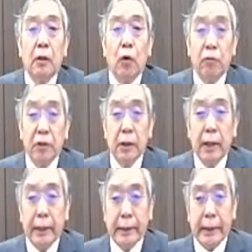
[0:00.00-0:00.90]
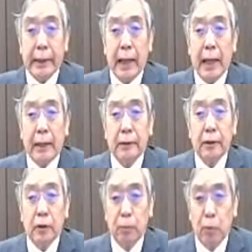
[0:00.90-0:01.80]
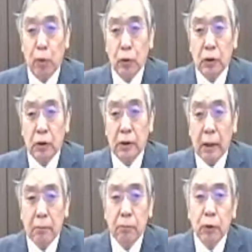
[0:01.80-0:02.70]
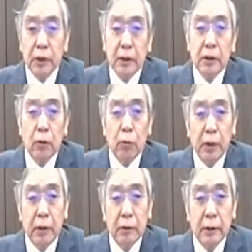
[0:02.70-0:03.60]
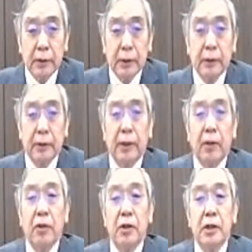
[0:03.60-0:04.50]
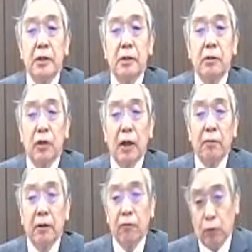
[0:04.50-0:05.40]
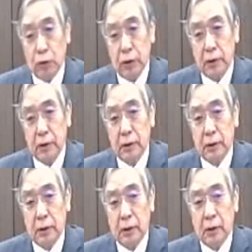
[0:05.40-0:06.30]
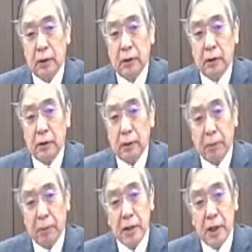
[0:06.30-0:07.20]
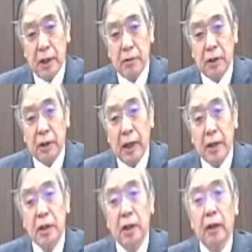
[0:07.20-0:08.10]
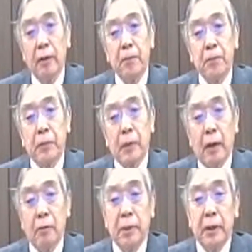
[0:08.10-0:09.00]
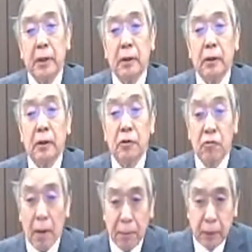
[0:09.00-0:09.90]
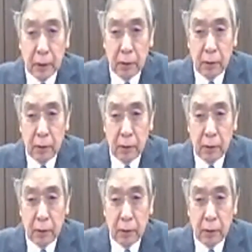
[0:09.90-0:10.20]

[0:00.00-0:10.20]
COVID-19 has exposed some potential weaknesses in these driving forces. Supply chains in Asia have been disrupted